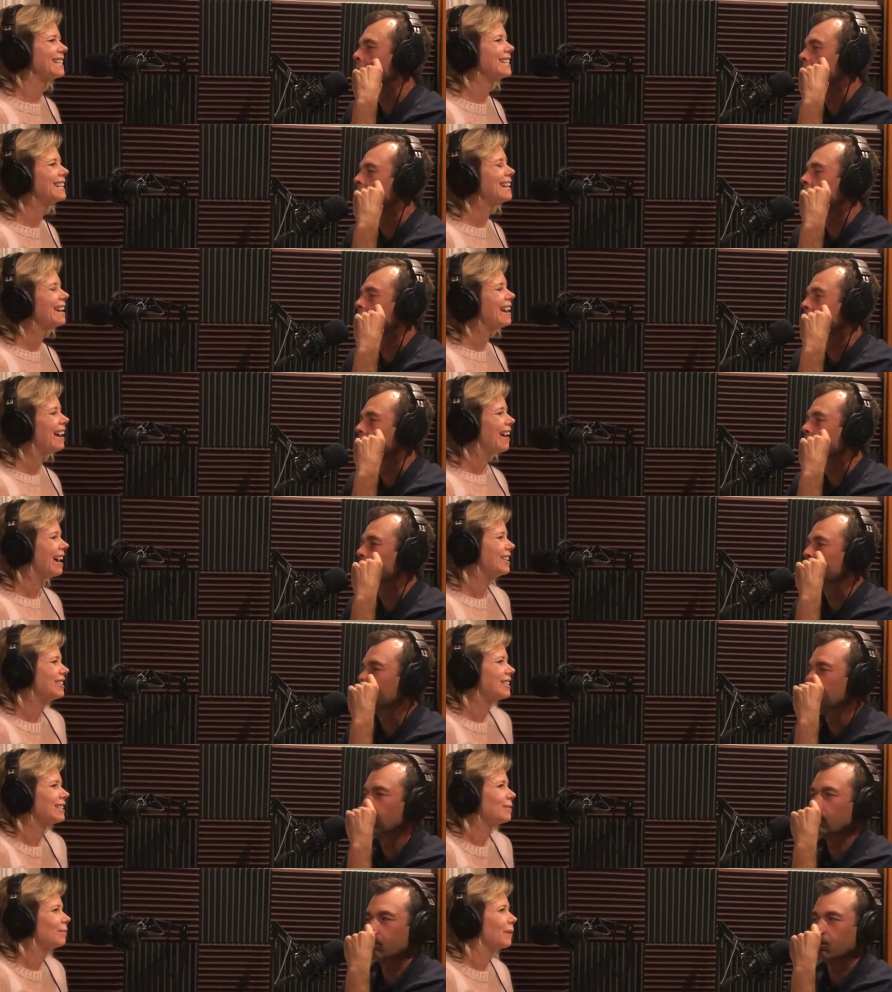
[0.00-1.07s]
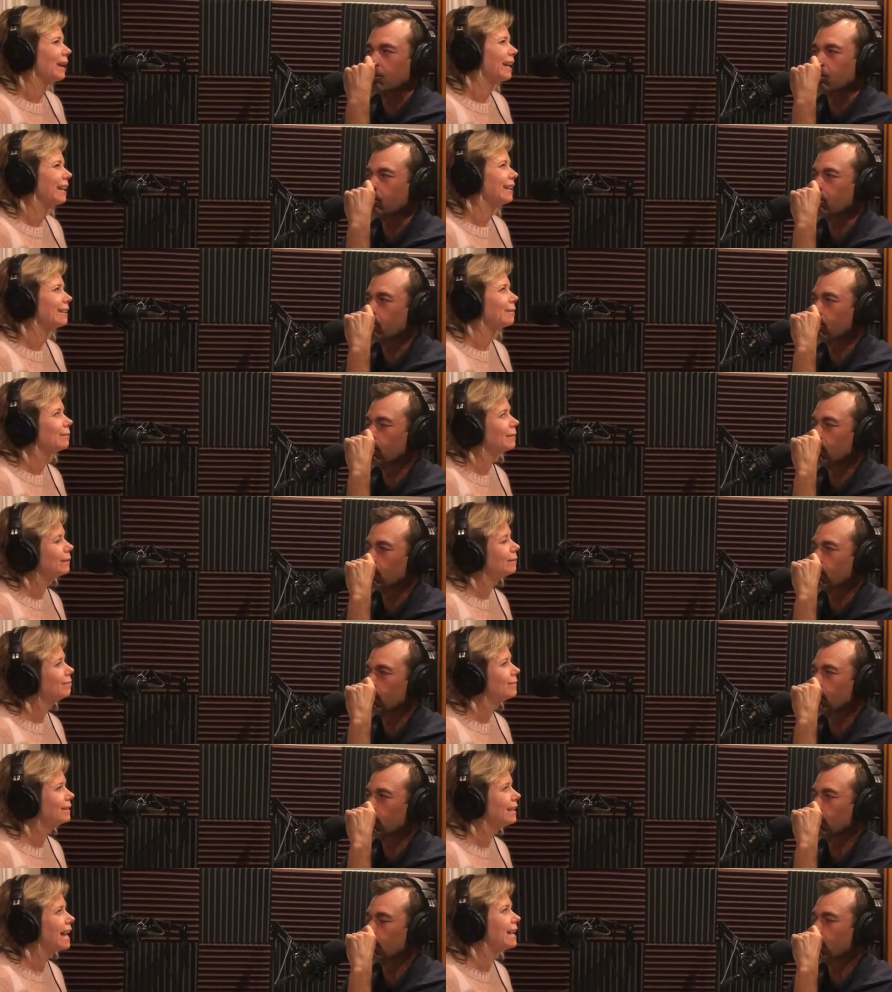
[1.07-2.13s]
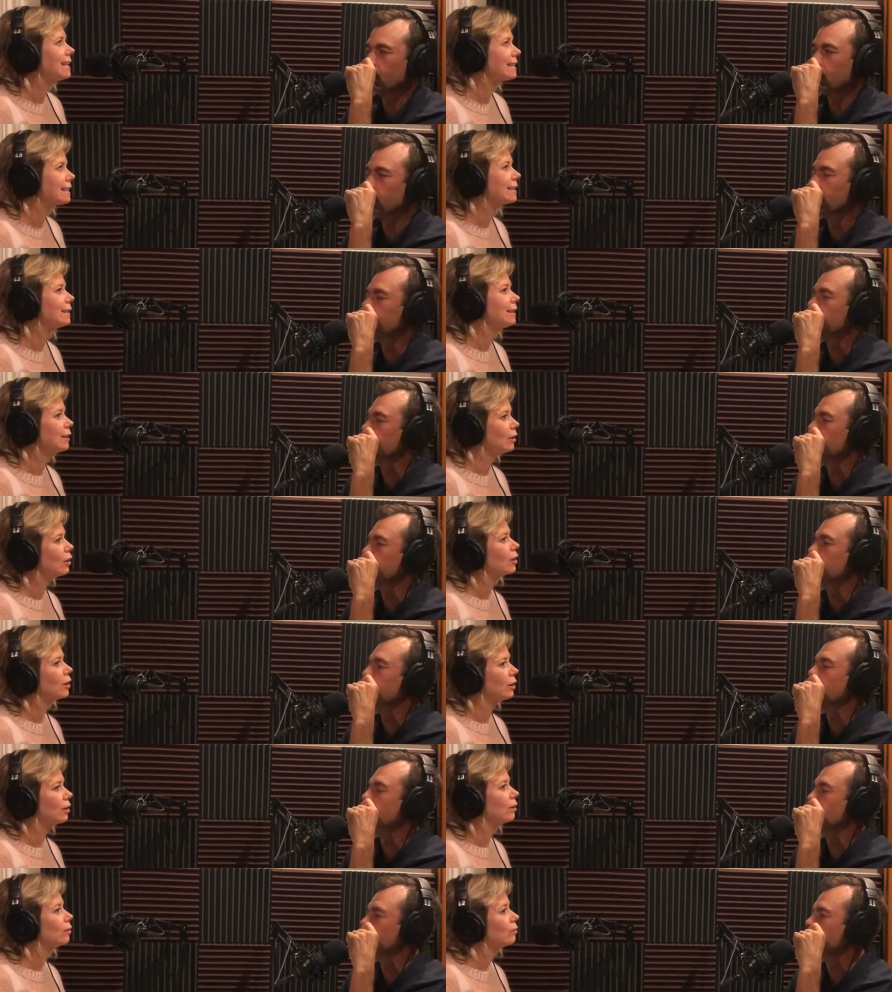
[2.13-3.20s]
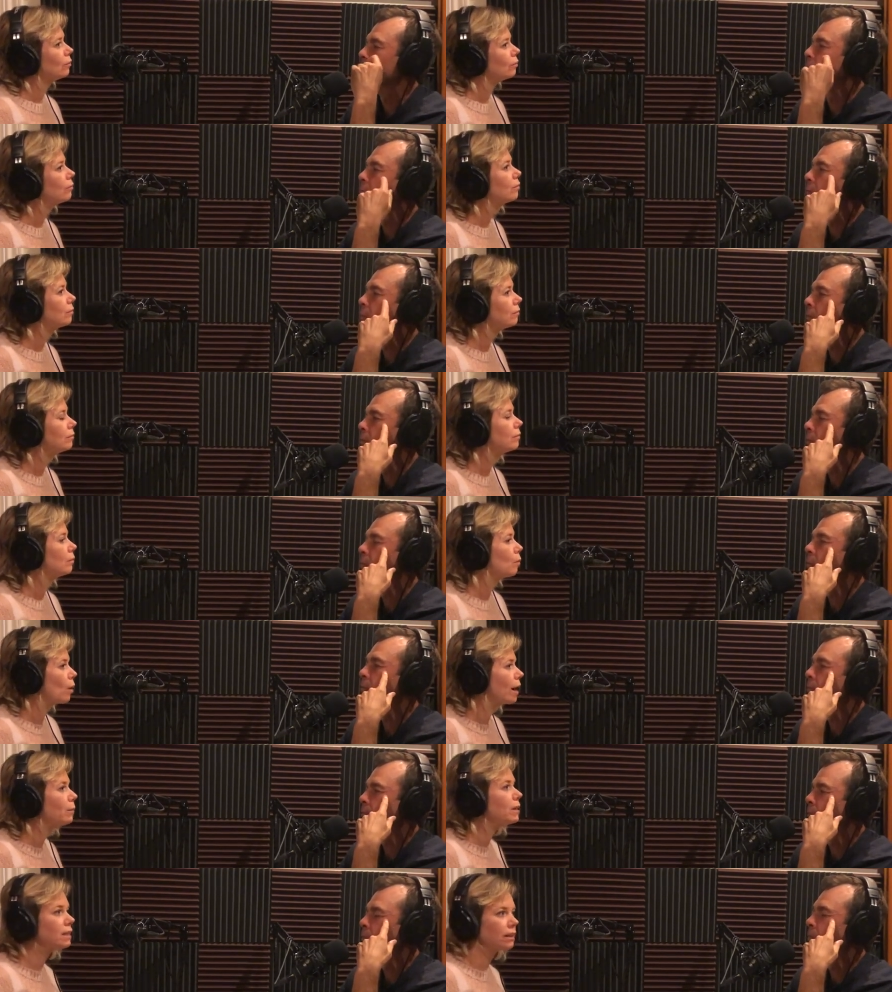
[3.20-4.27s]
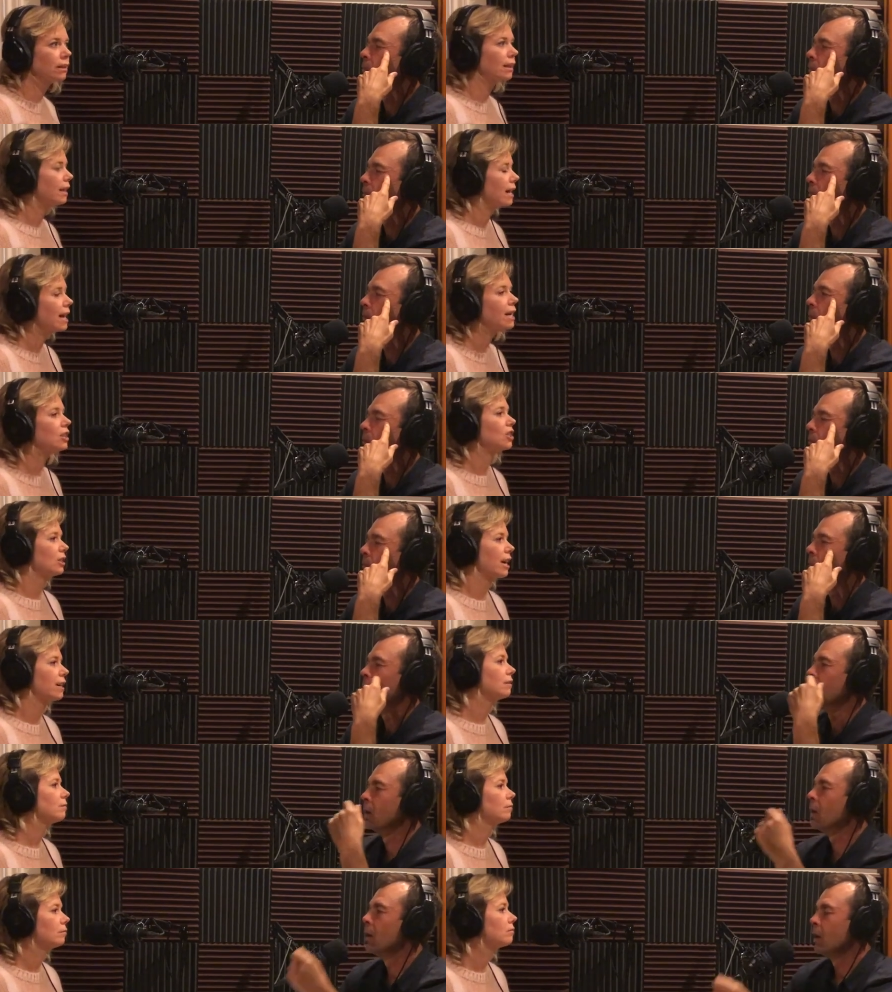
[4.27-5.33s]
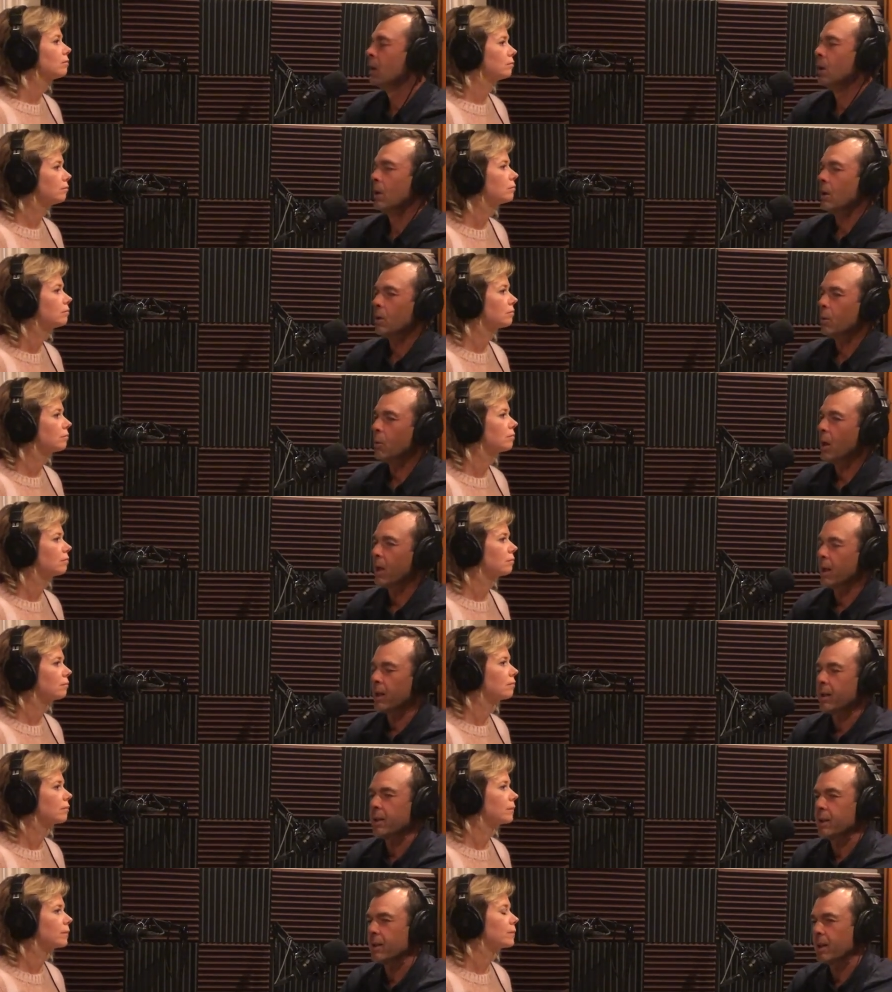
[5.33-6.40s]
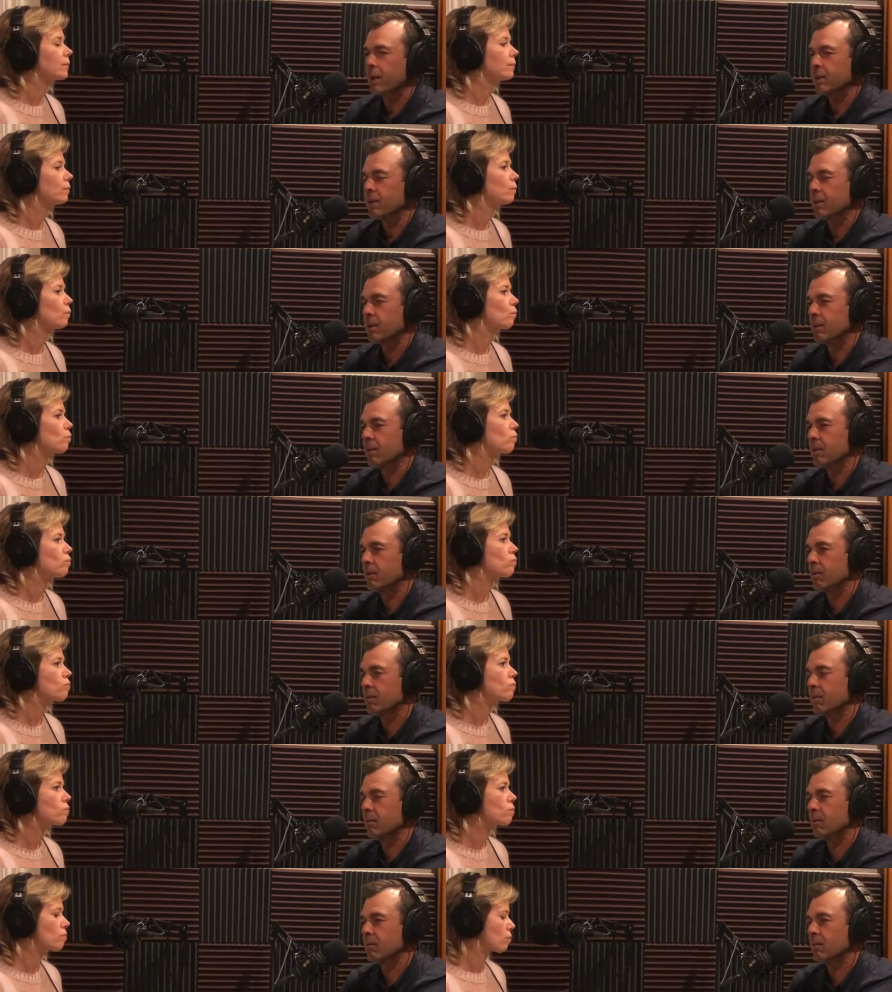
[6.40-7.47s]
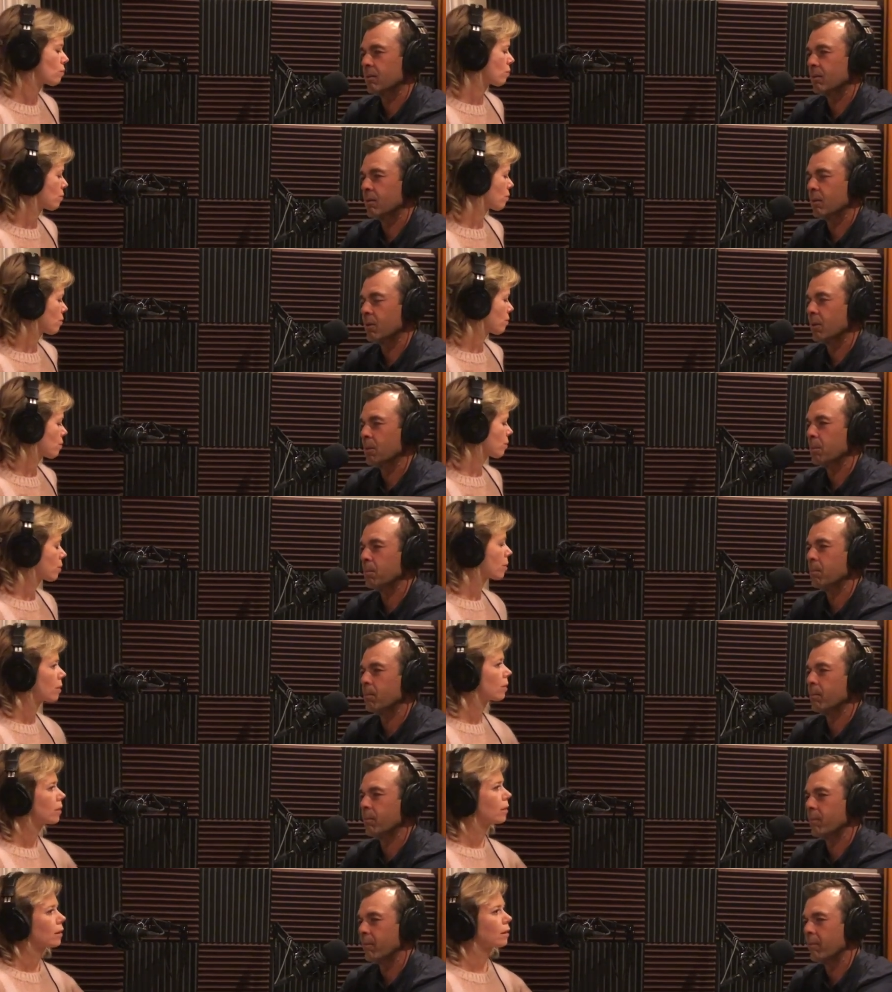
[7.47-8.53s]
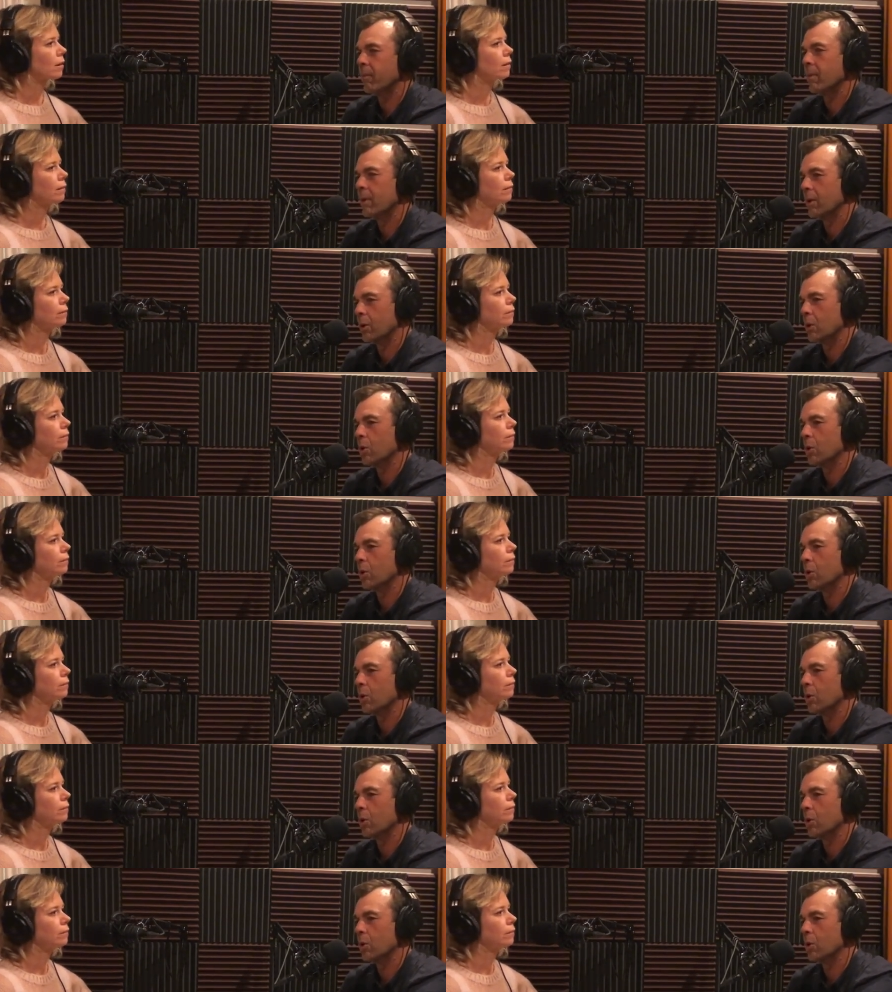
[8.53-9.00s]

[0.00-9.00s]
Speaker 1: and I just am like, let's look at why we still engage then.
Speaker 2: Right. I think that's the the